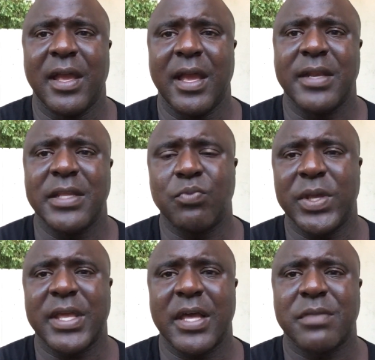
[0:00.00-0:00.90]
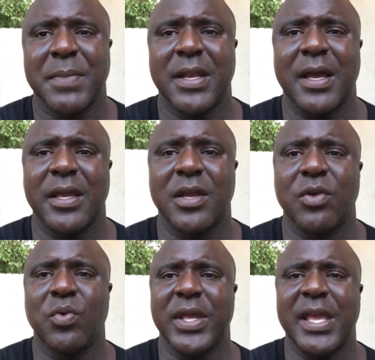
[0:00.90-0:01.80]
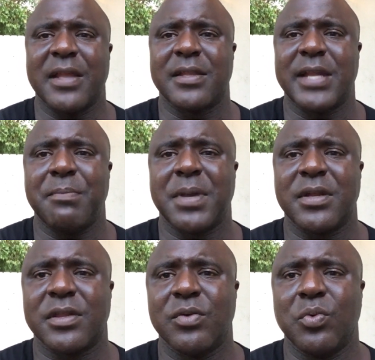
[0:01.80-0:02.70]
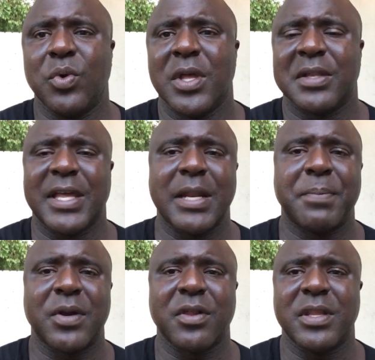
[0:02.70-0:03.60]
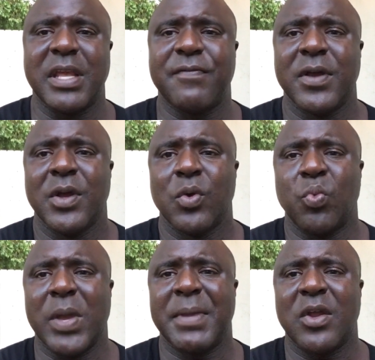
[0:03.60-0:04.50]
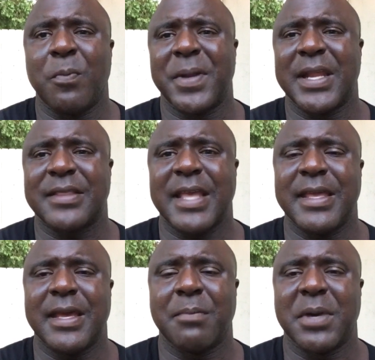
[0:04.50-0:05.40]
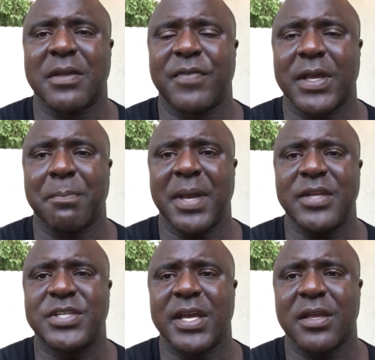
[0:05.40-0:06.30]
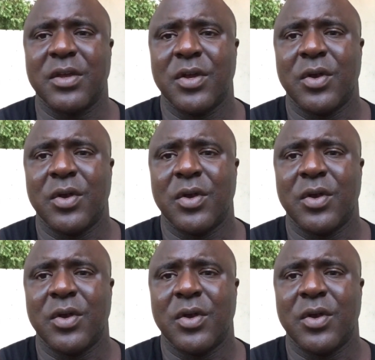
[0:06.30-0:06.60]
and these weak ass men out here who ain't handling their business, who laying up underneath women hoping that they get a motherfucking paycheck.